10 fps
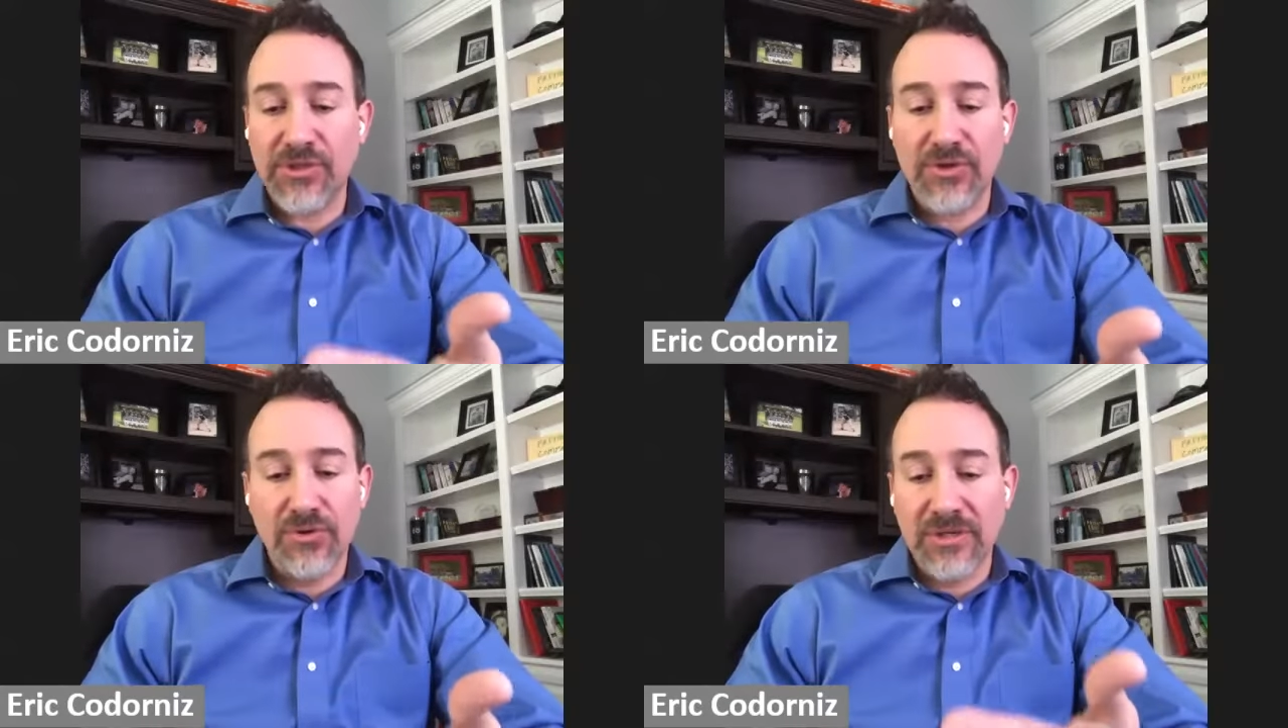
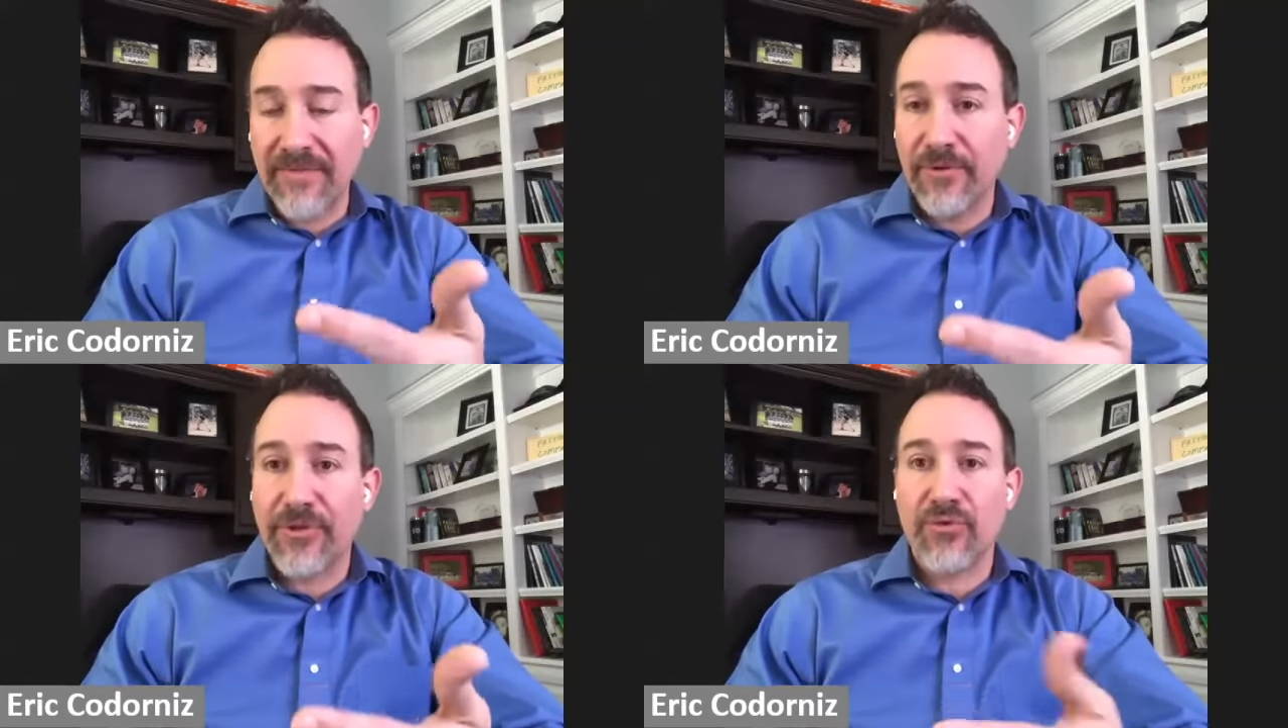2,
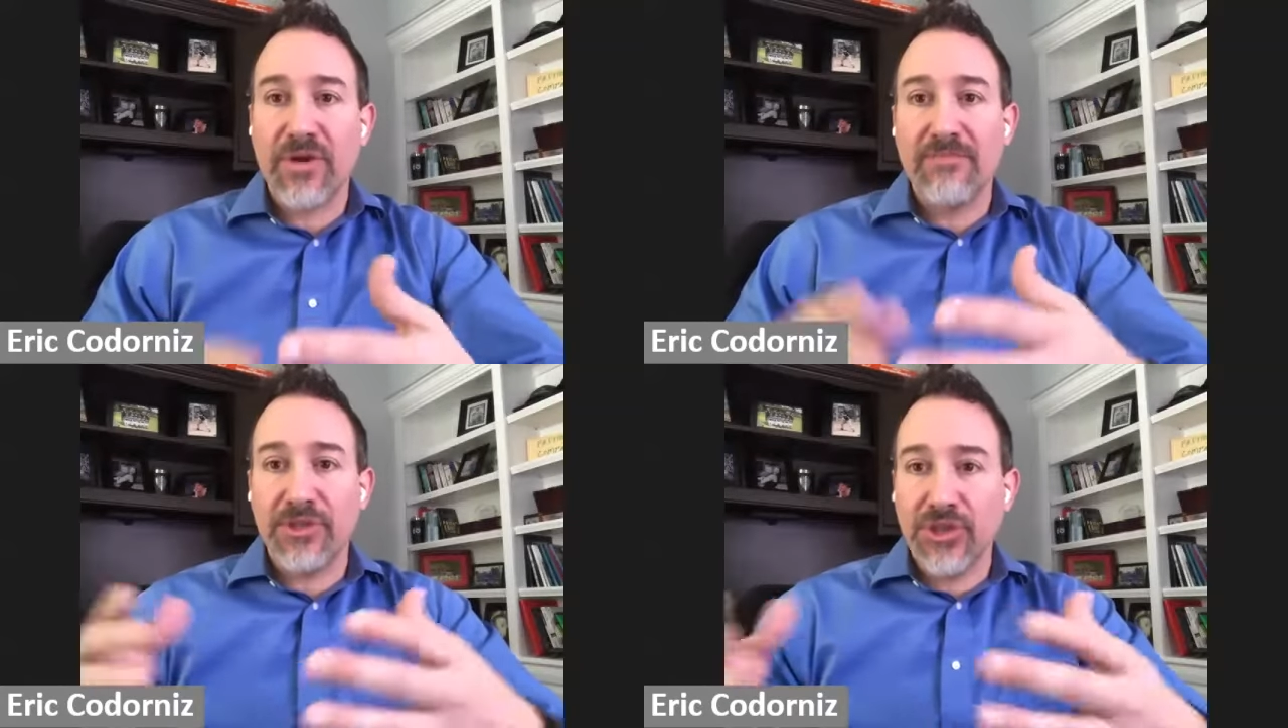level
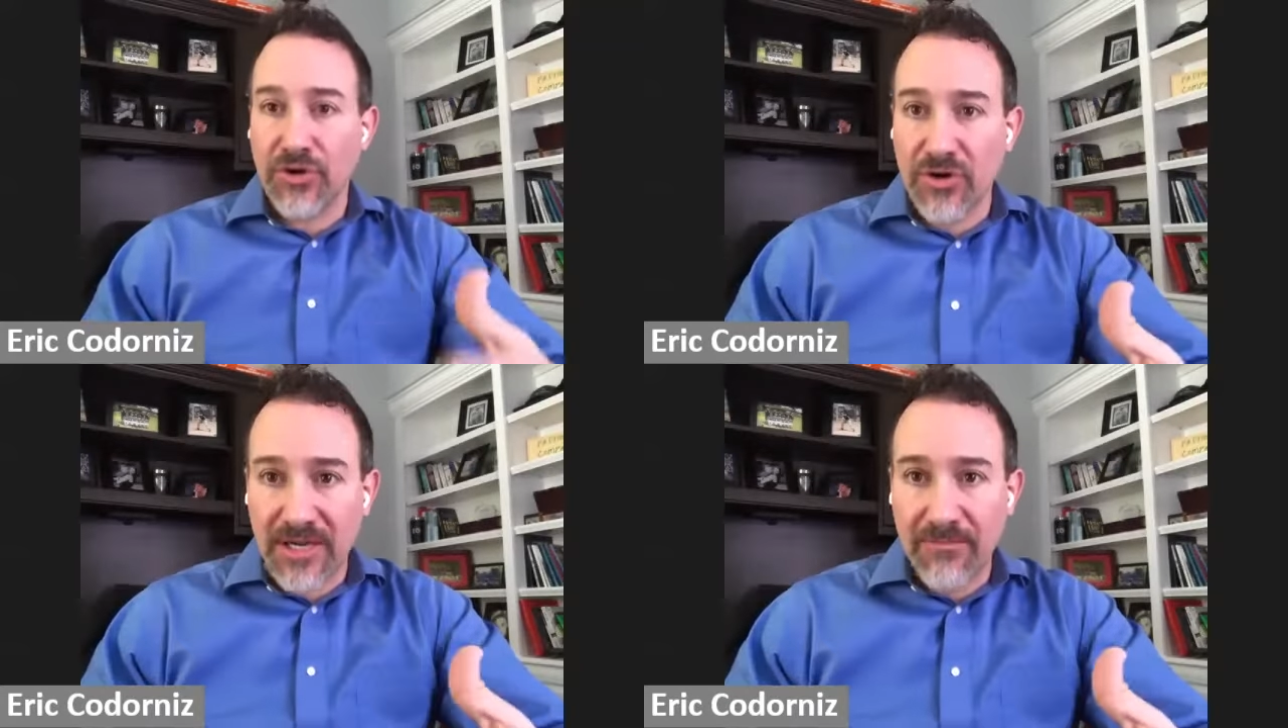3
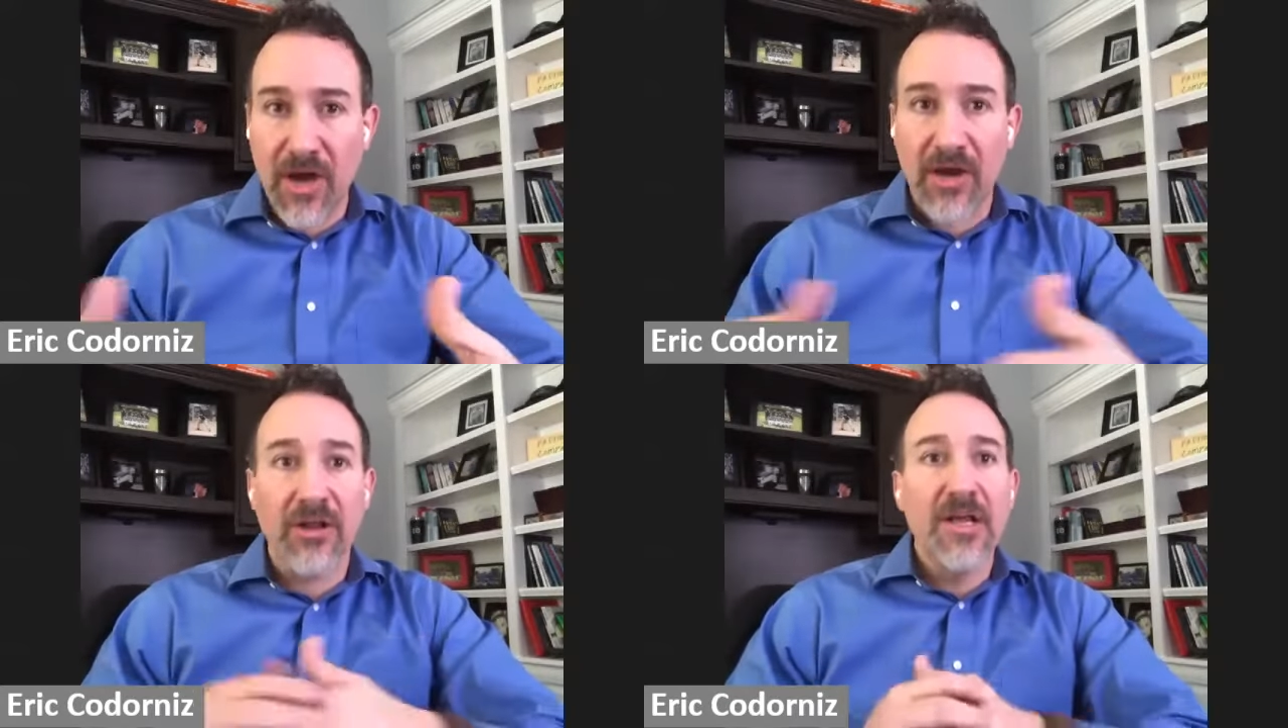maturity
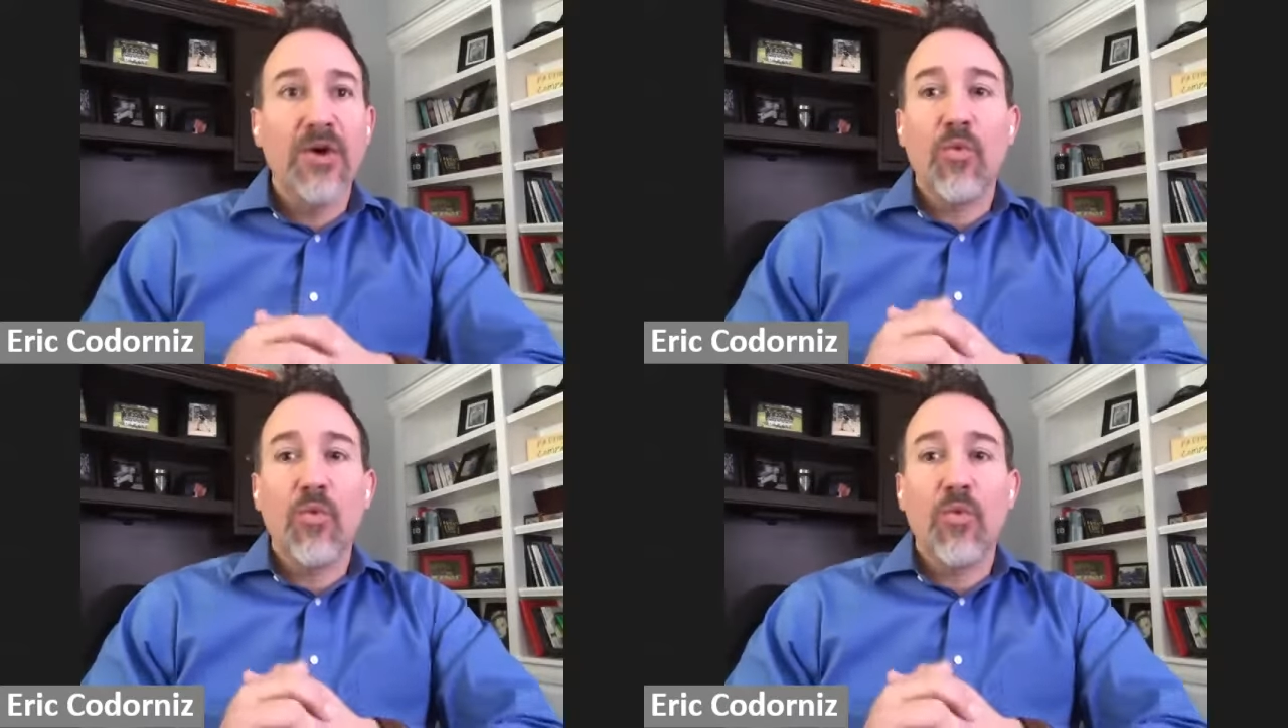model.